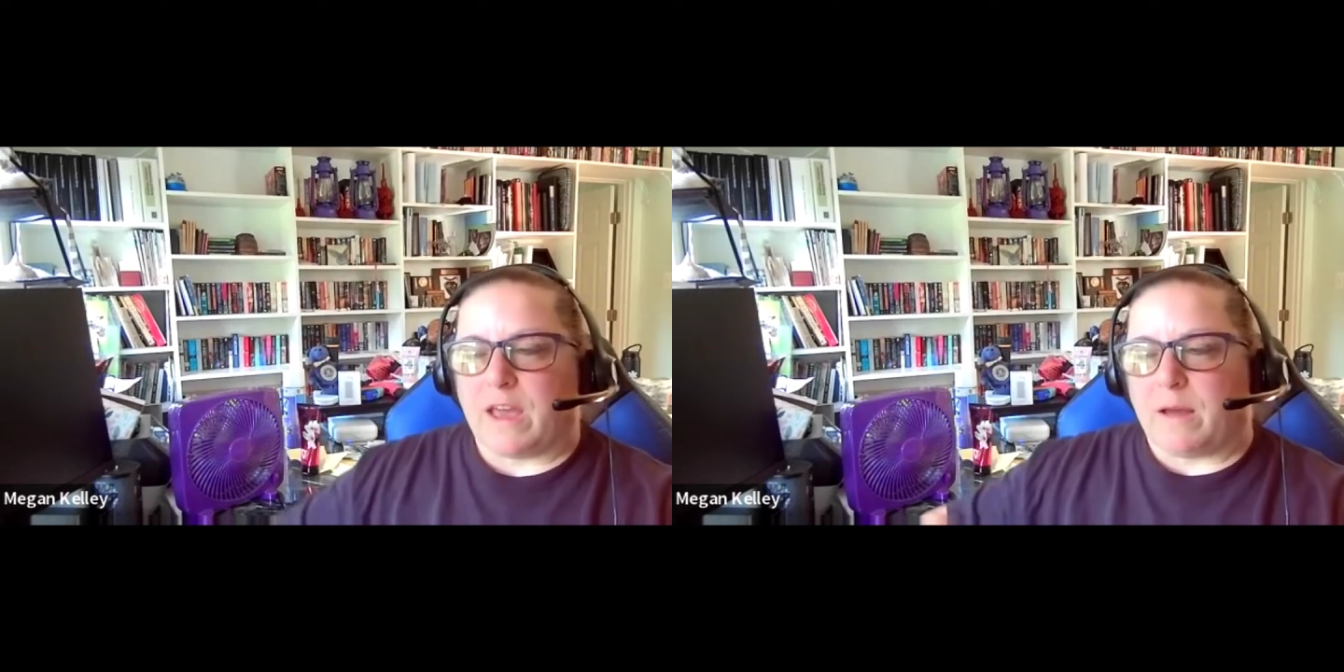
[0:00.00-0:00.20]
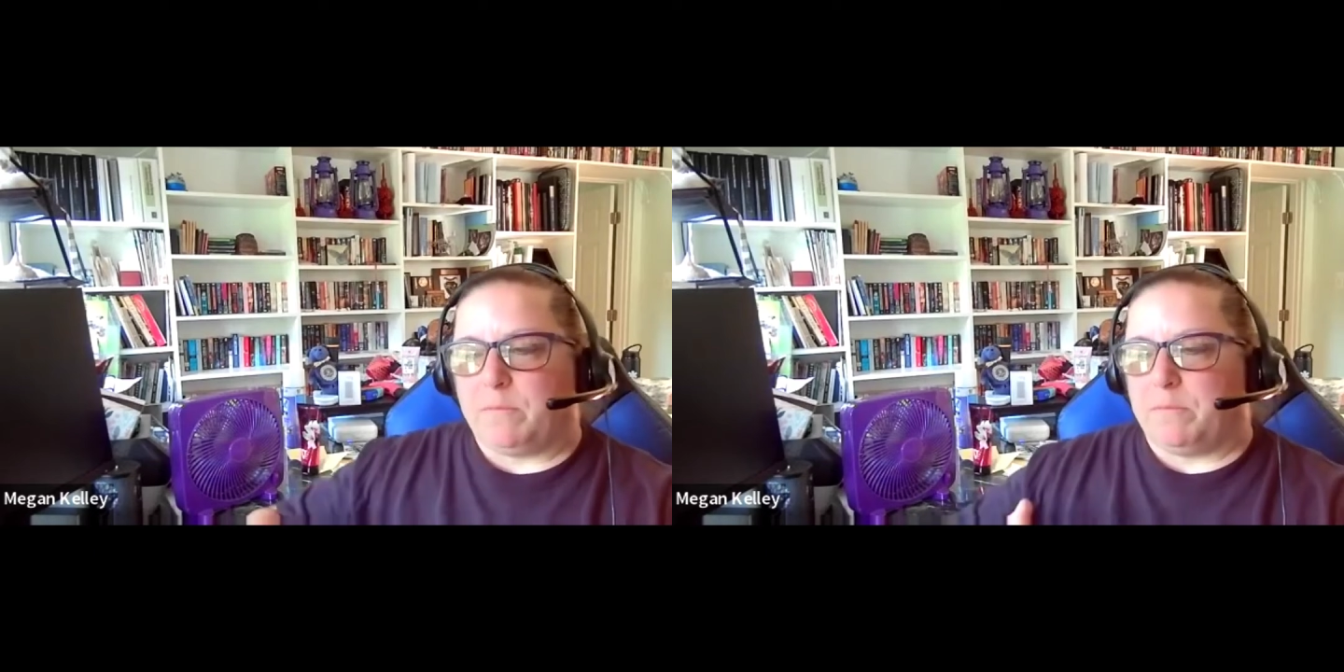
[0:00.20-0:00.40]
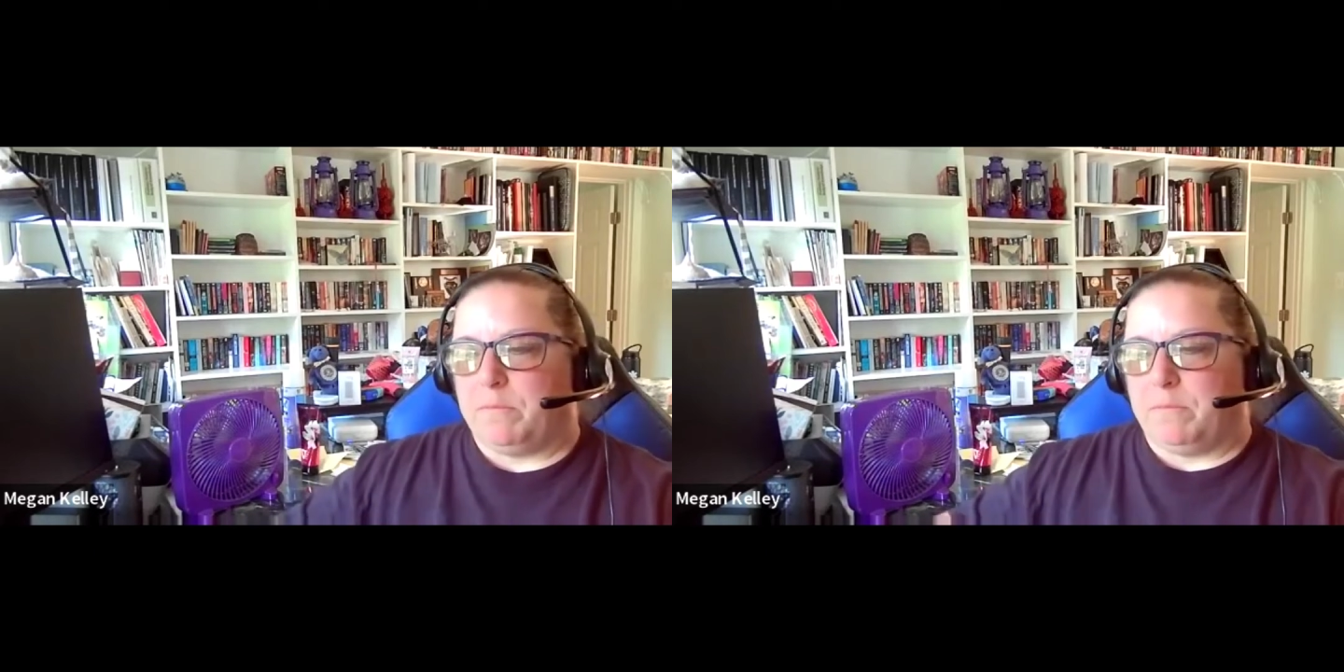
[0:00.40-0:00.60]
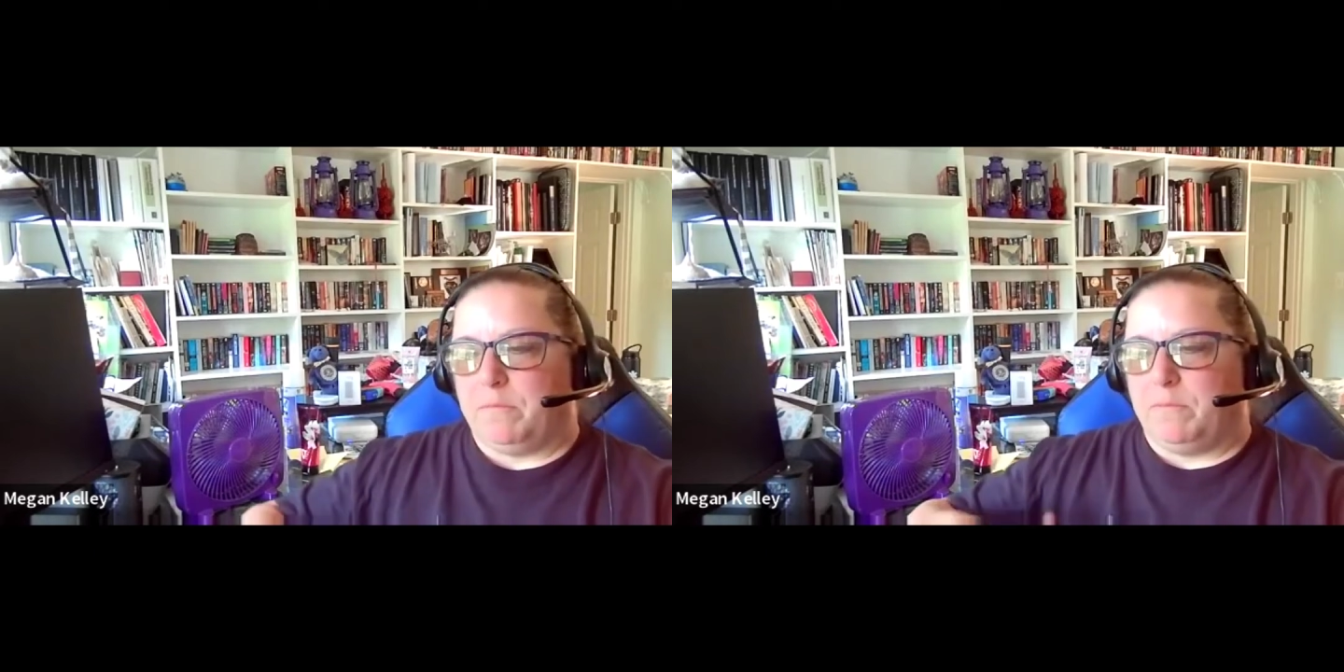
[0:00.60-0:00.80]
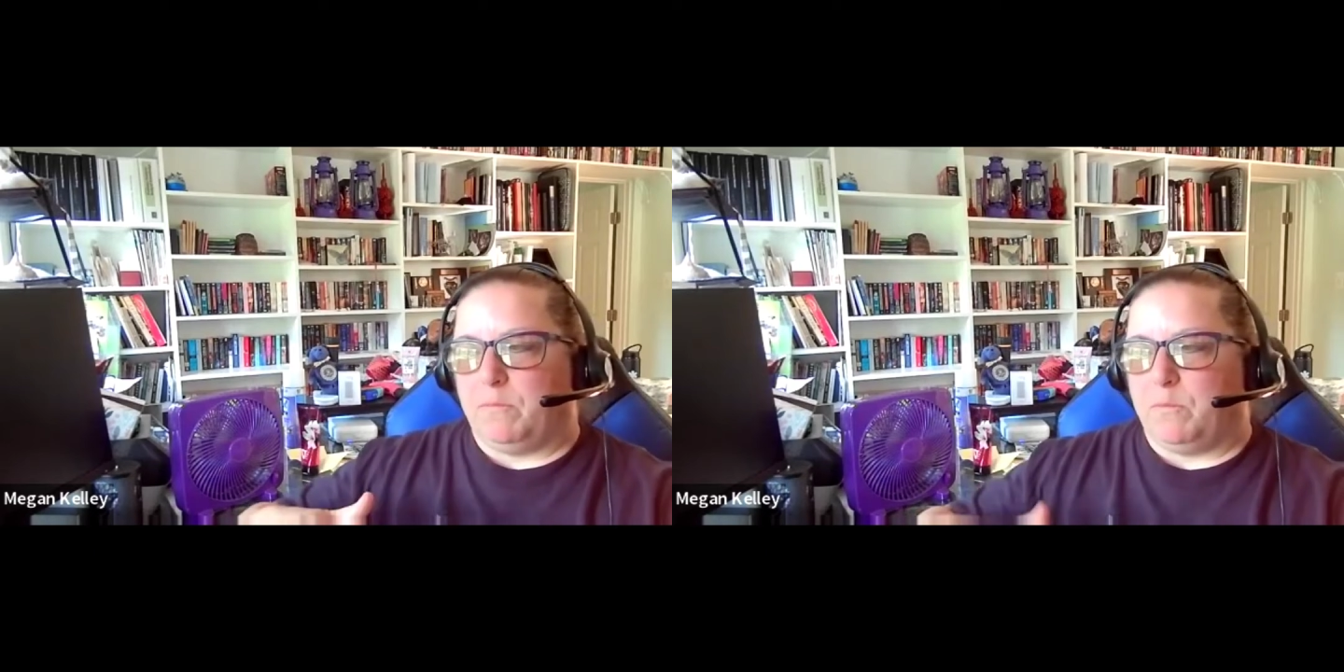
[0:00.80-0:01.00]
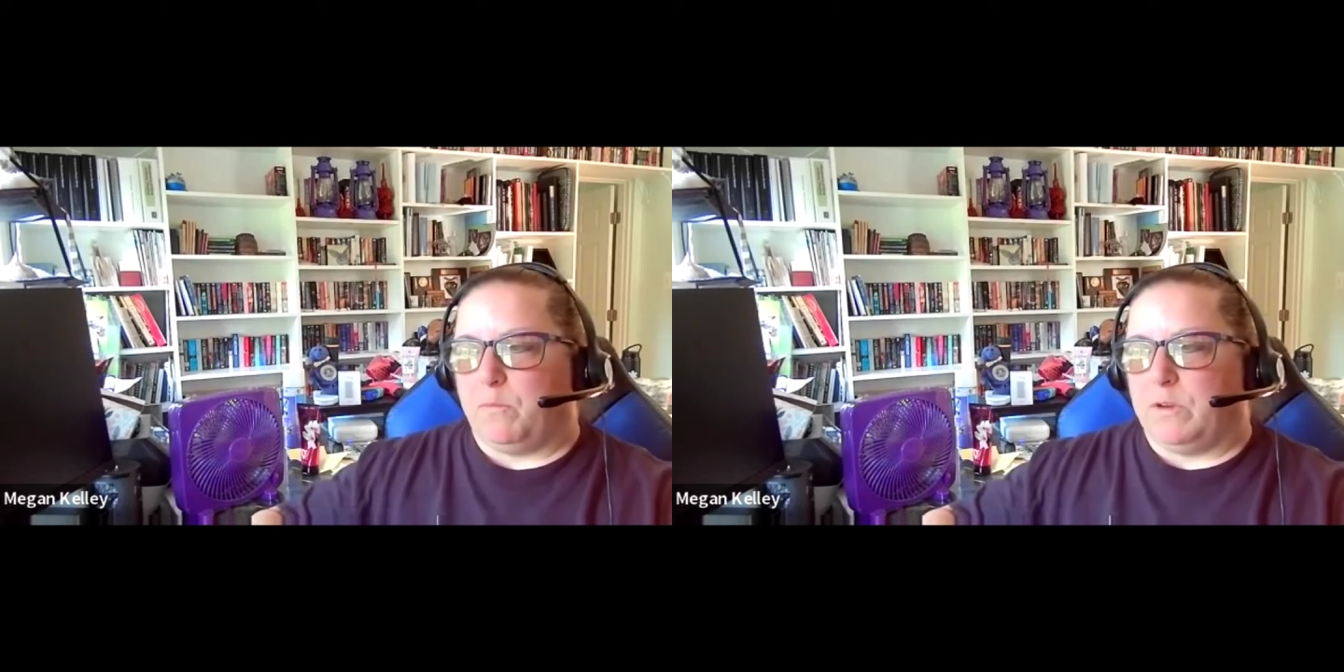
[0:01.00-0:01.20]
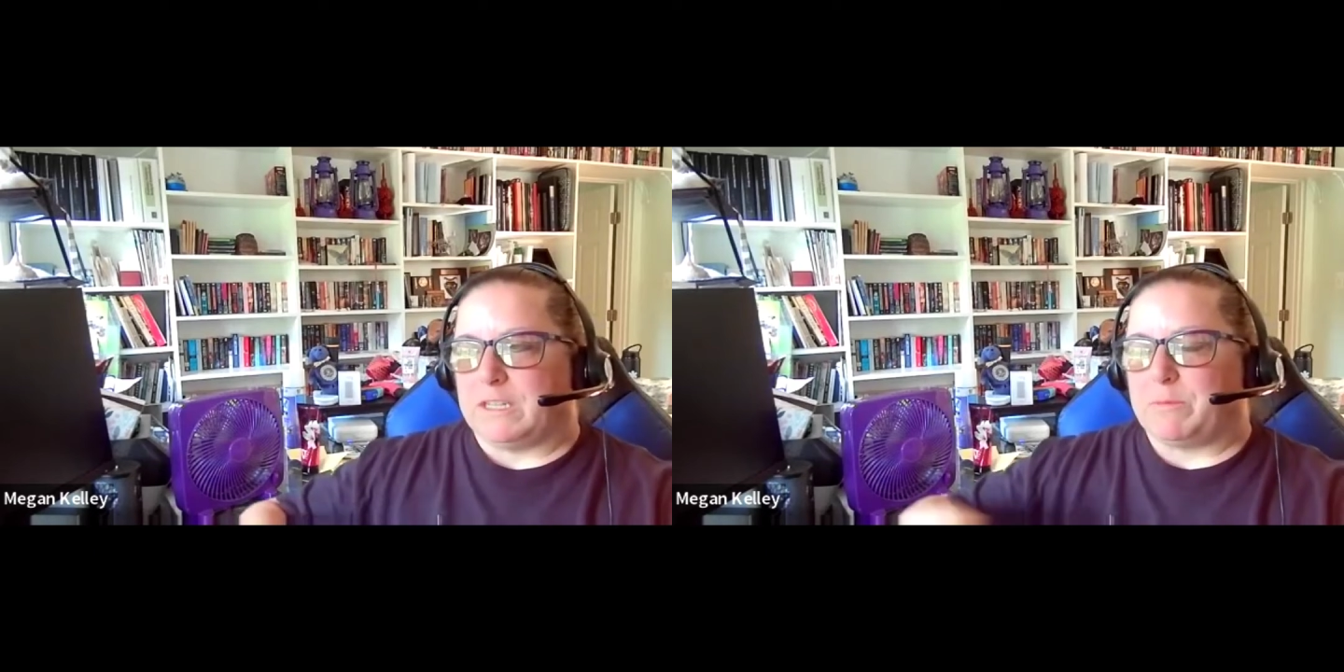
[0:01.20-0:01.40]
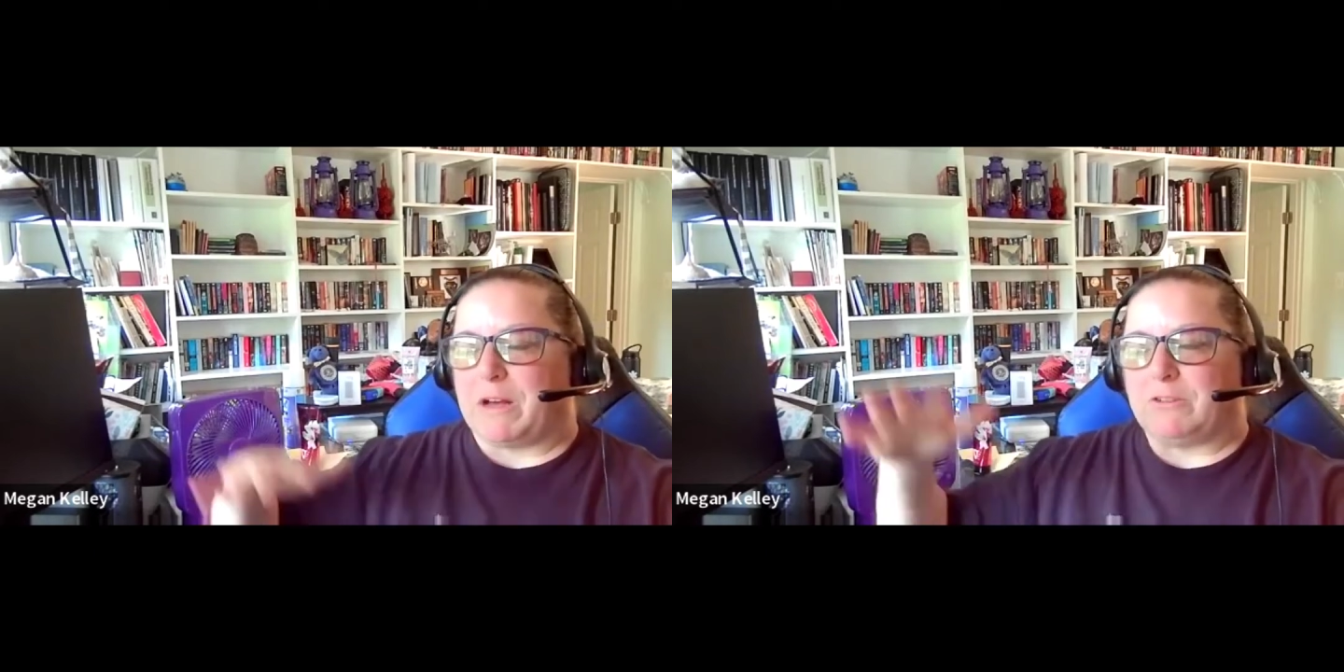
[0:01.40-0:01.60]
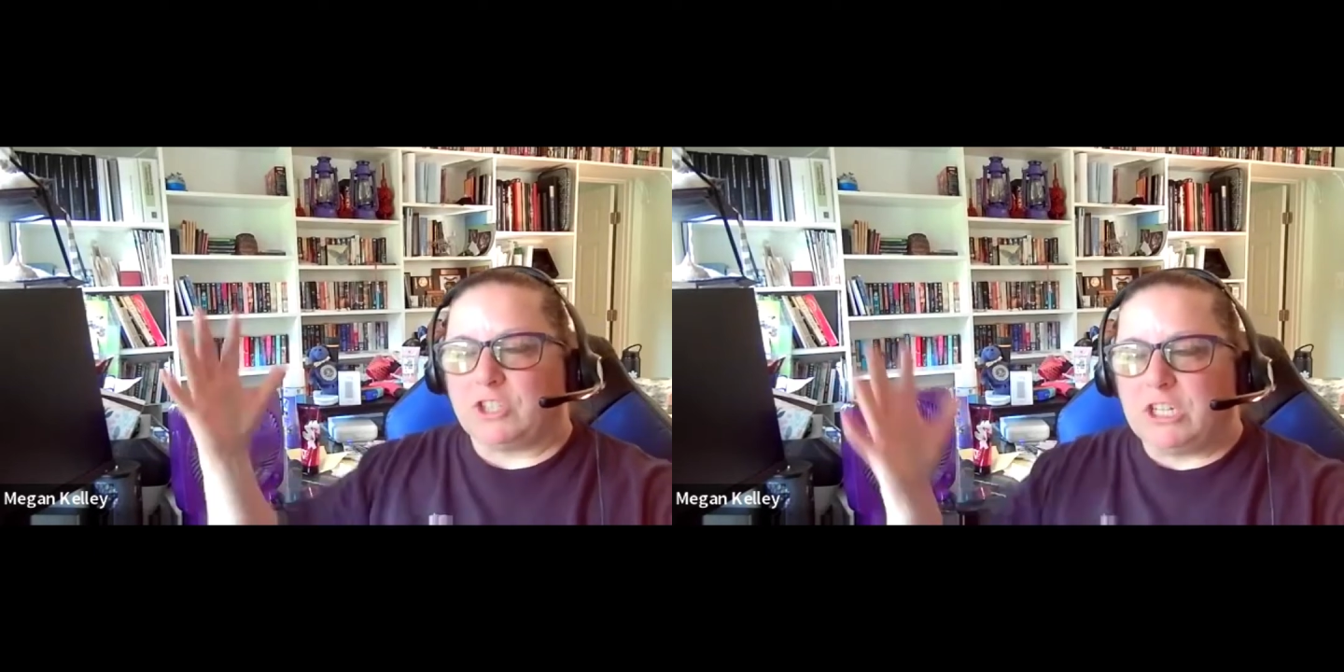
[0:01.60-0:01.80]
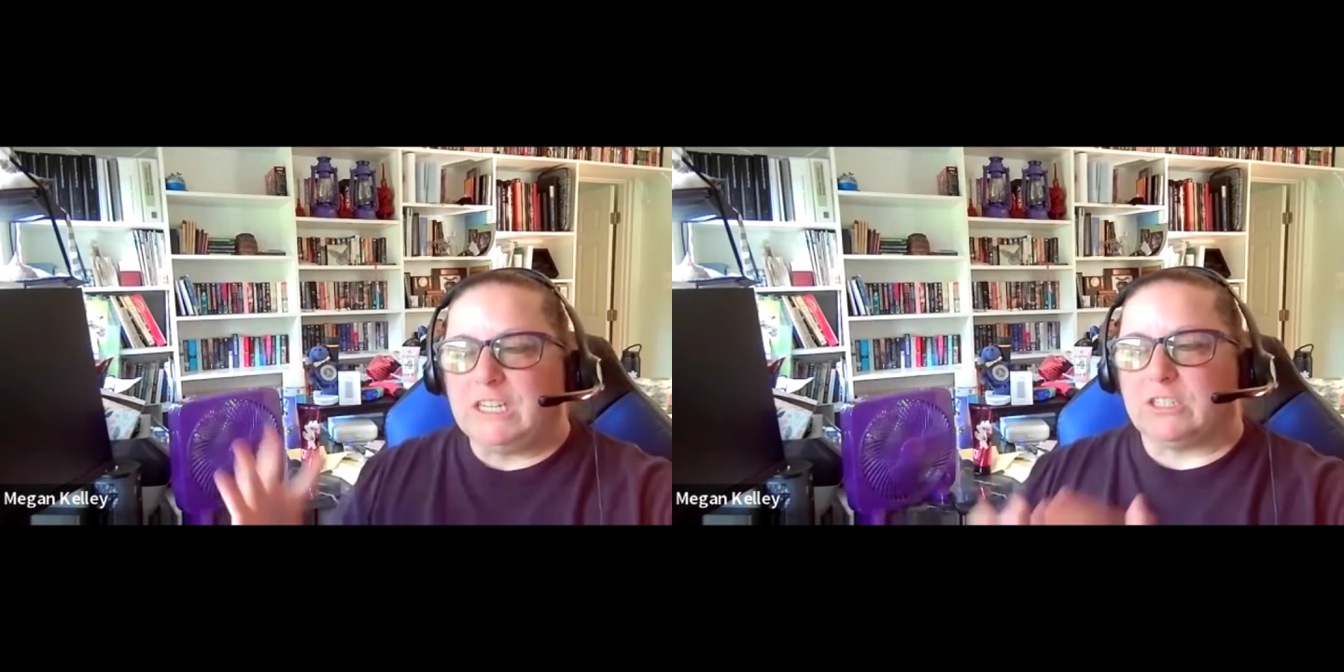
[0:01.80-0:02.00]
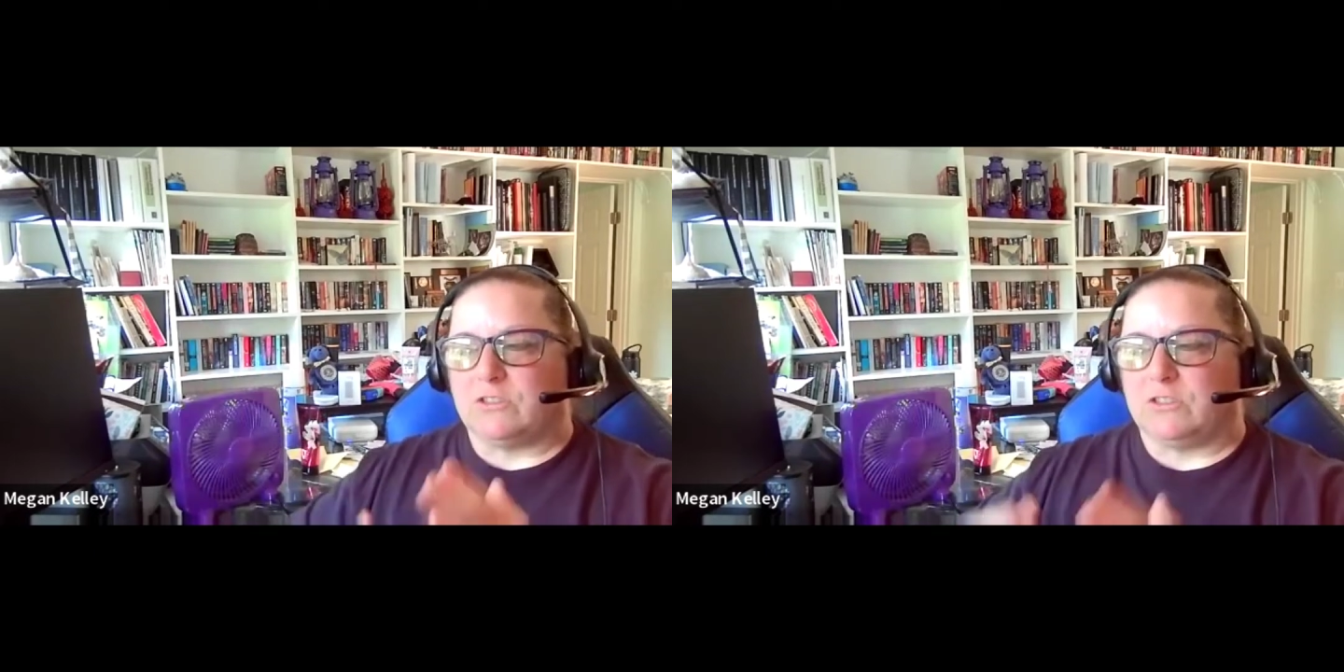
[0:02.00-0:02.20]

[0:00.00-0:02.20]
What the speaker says: the spouse cheats